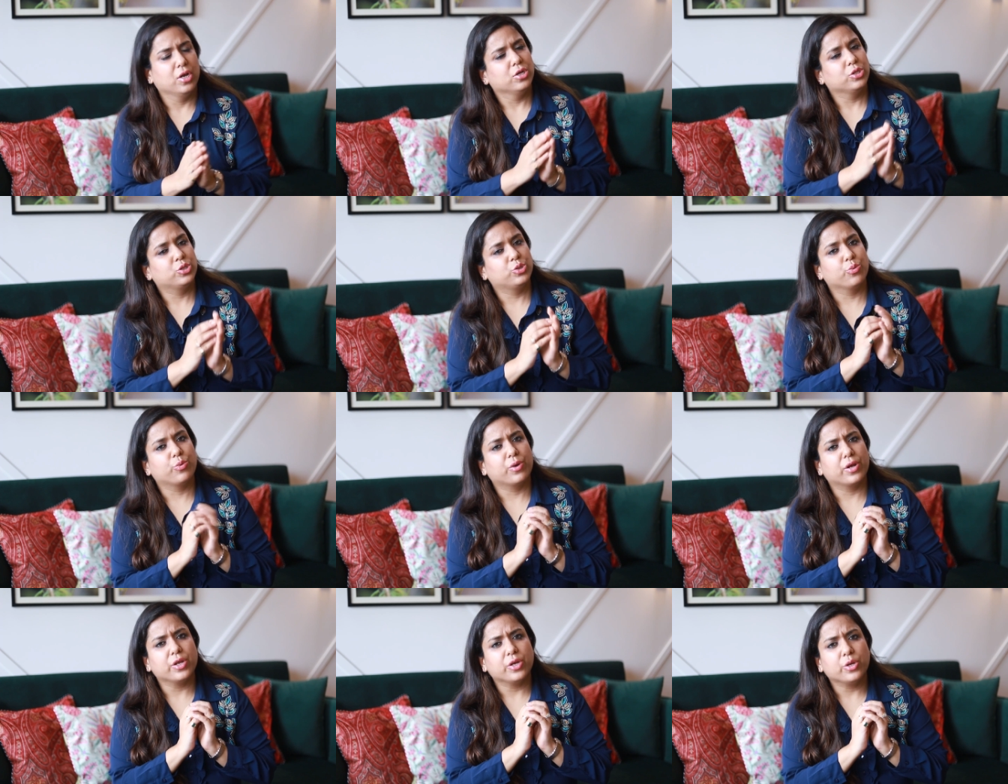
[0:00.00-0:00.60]

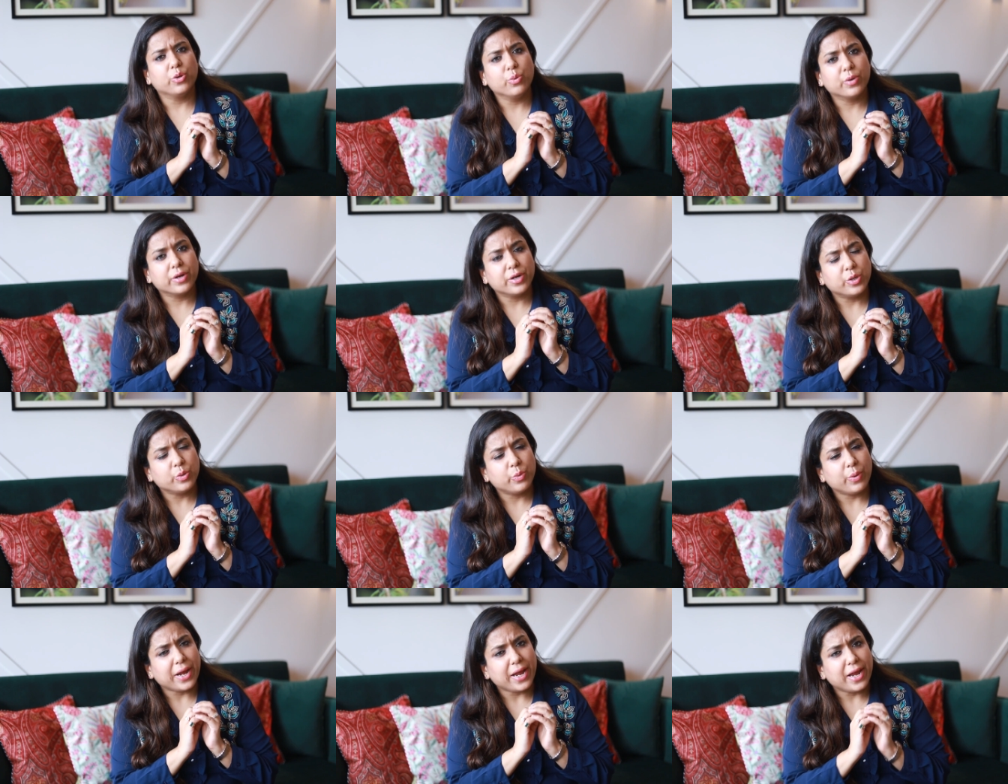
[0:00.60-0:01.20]
So you
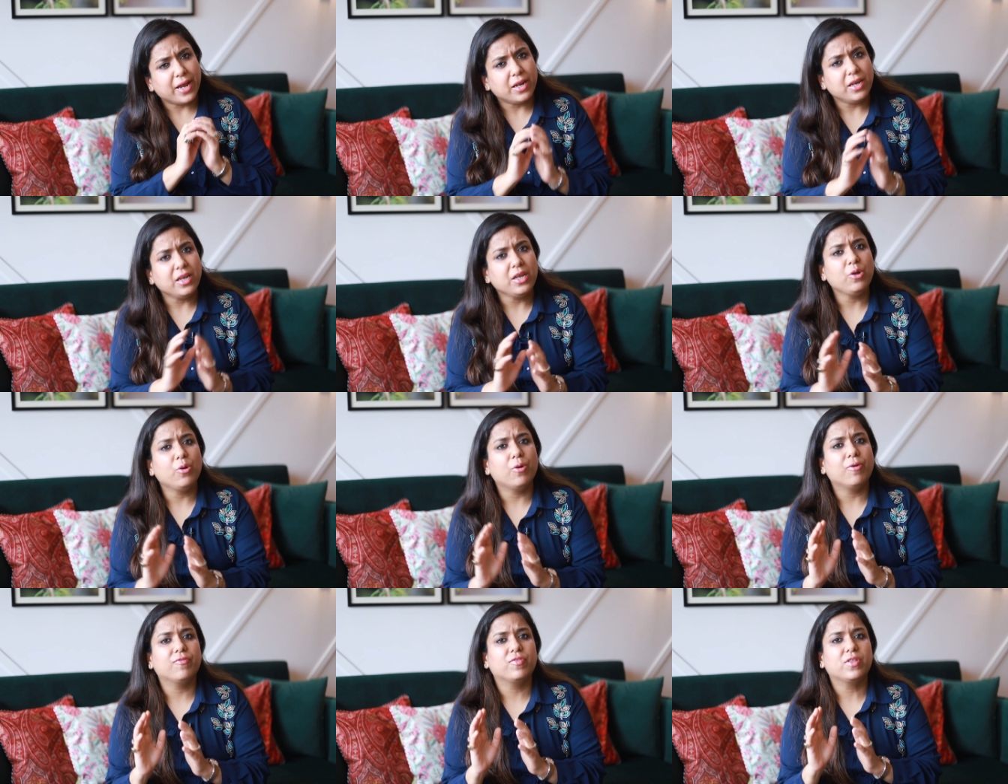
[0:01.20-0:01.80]
can do
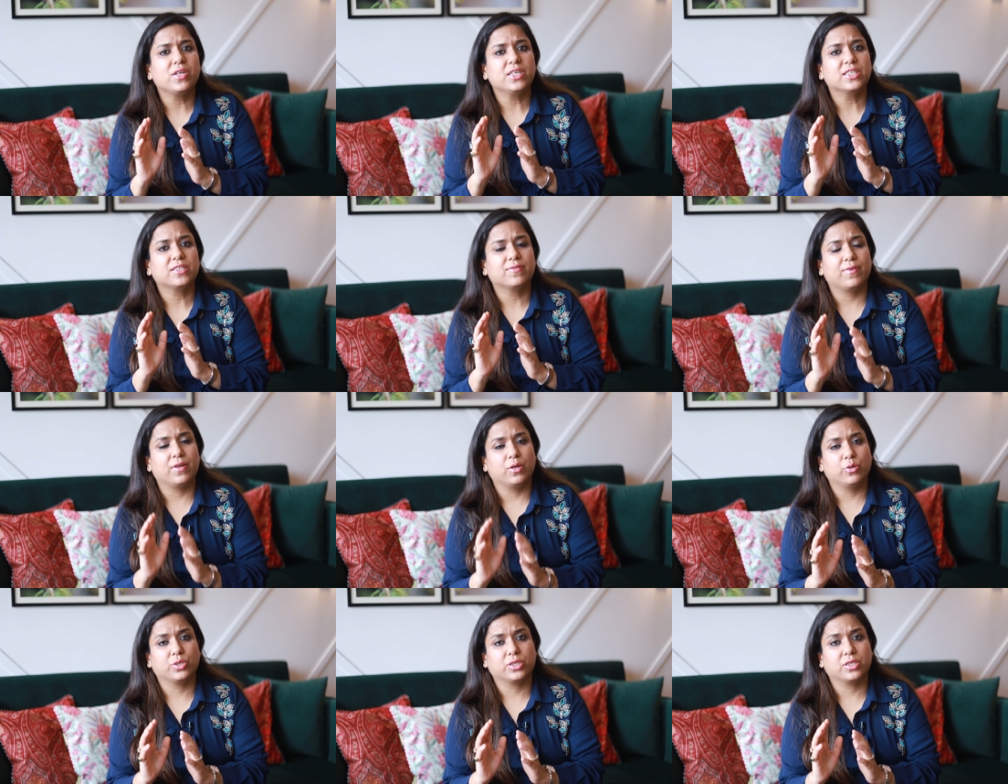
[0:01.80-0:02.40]
any of these
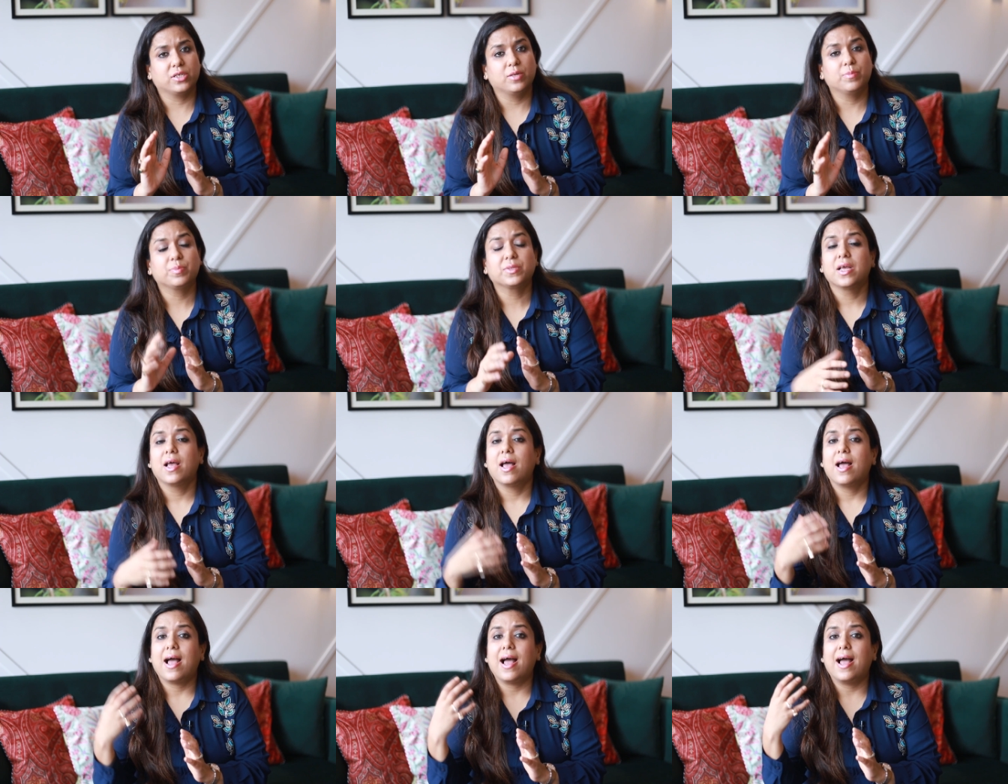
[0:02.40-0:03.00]
fellowships
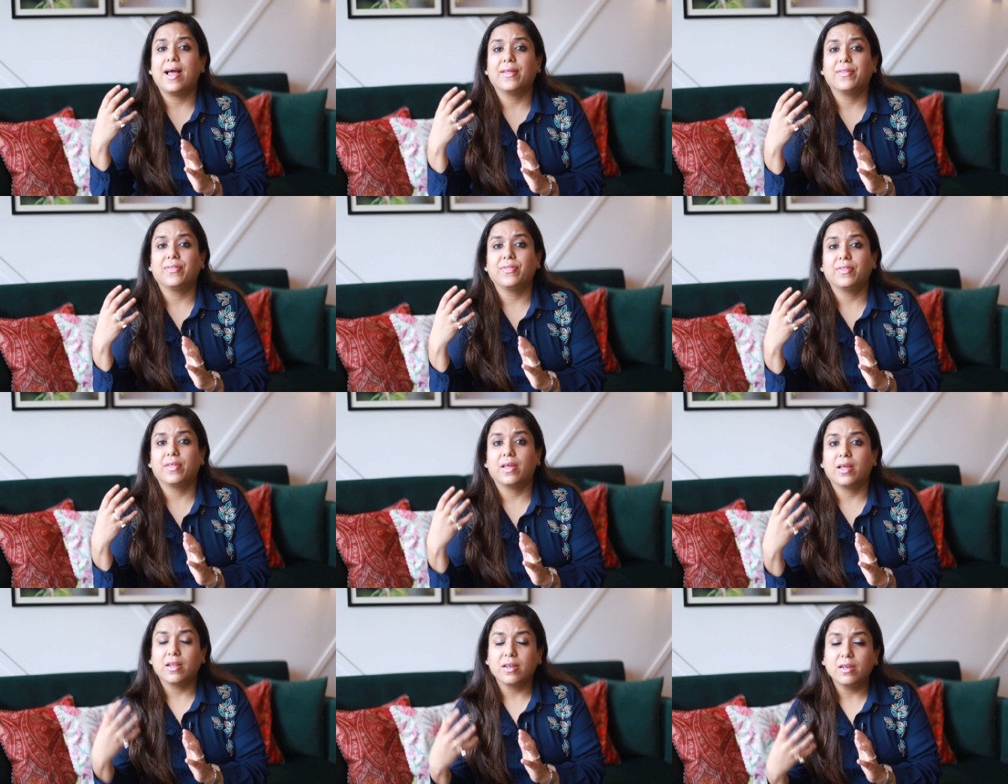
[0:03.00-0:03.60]

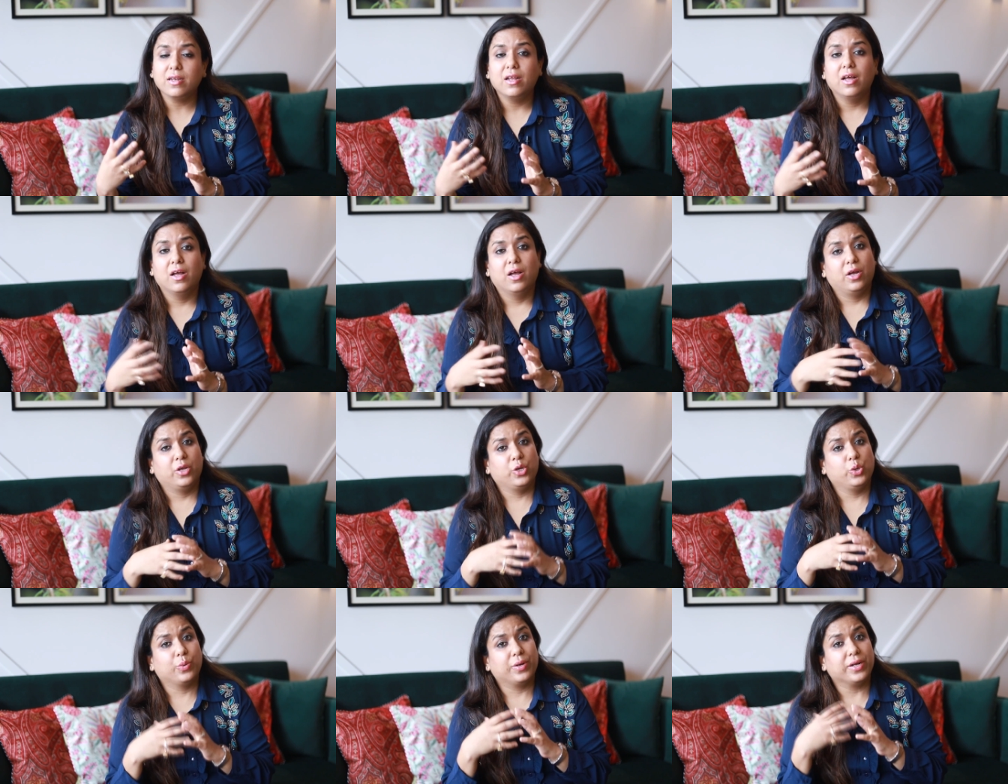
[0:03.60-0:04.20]
and then
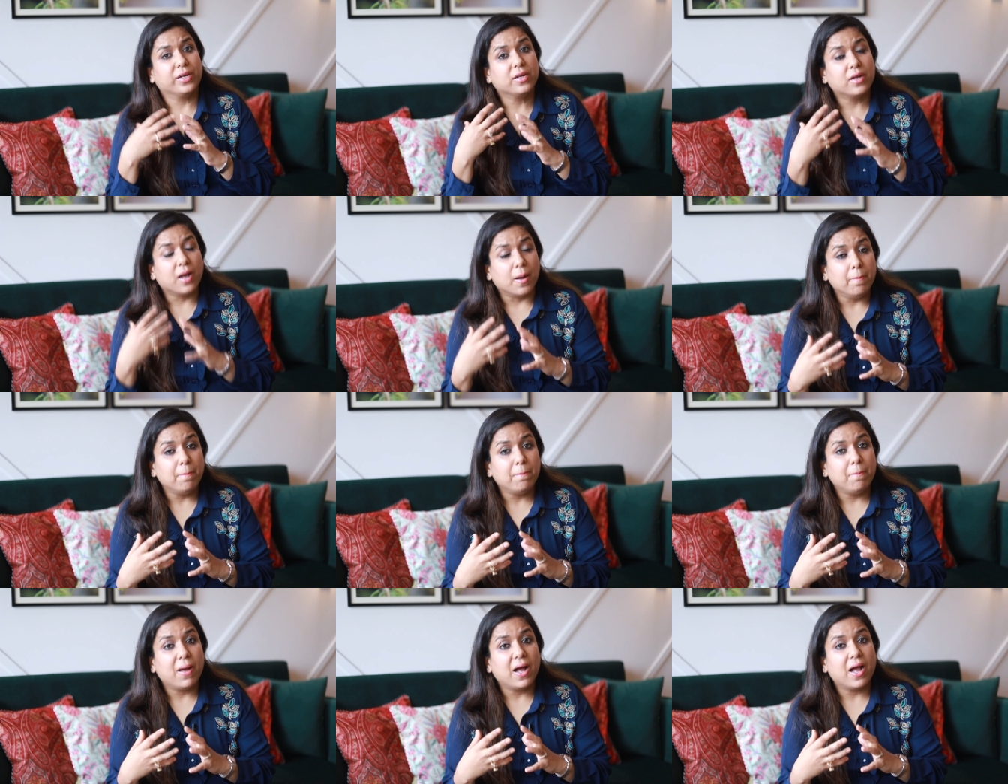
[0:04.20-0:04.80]
you can
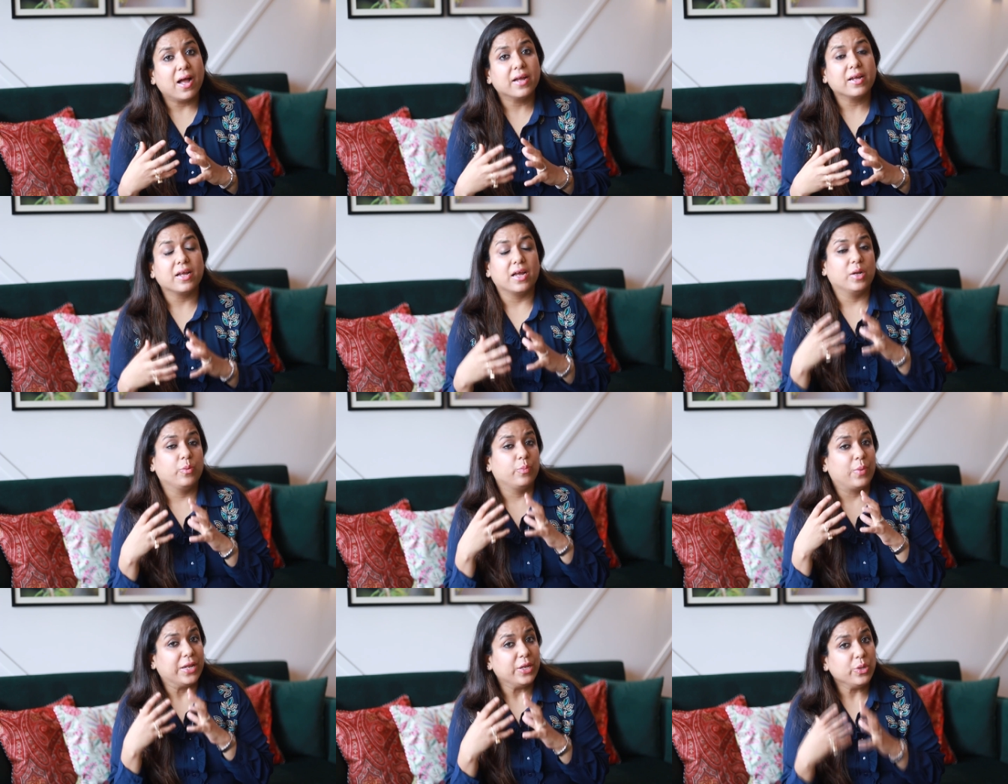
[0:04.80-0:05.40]
come back,
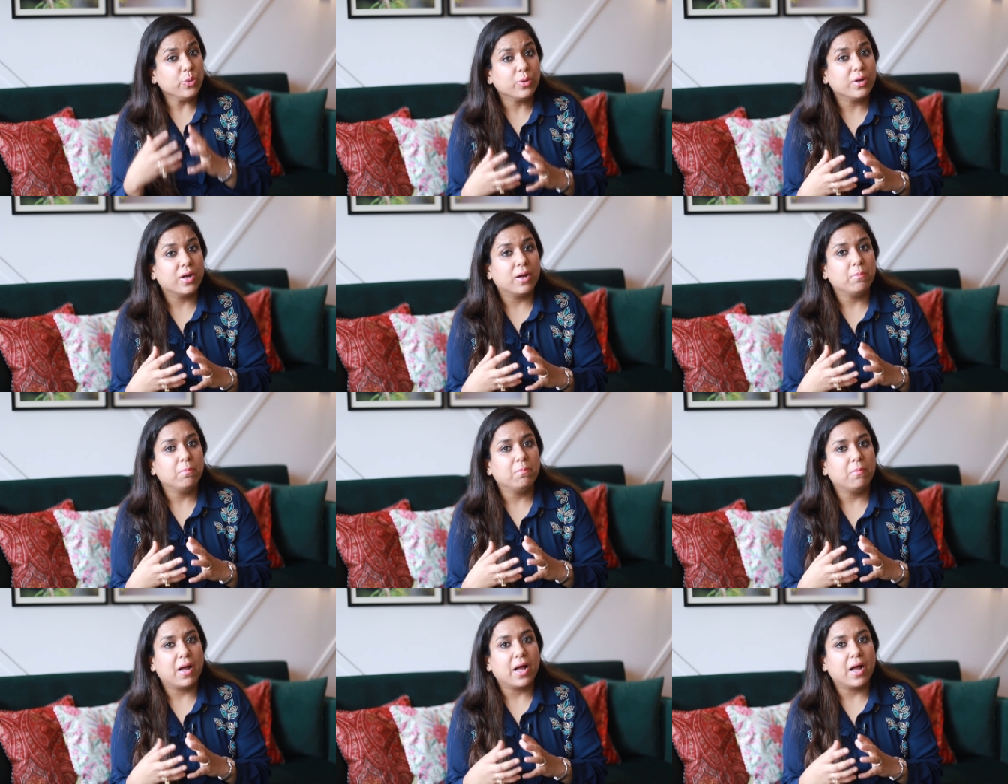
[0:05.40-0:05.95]
and when you come